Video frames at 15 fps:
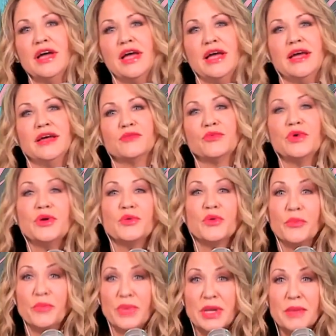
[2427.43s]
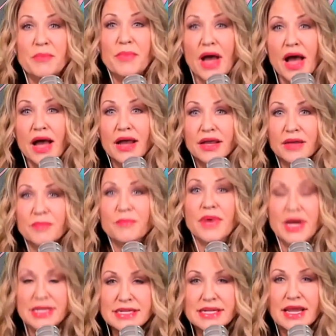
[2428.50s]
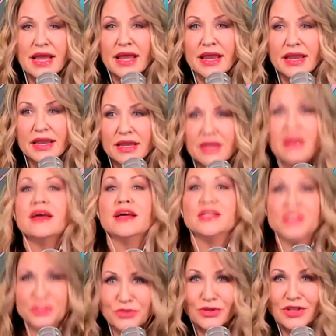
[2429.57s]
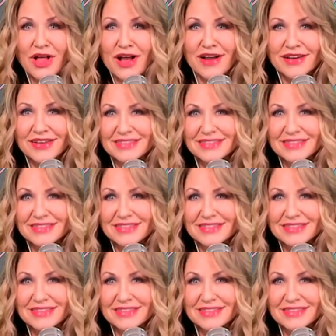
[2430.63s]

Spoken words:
And we will be back Monday at 2:00.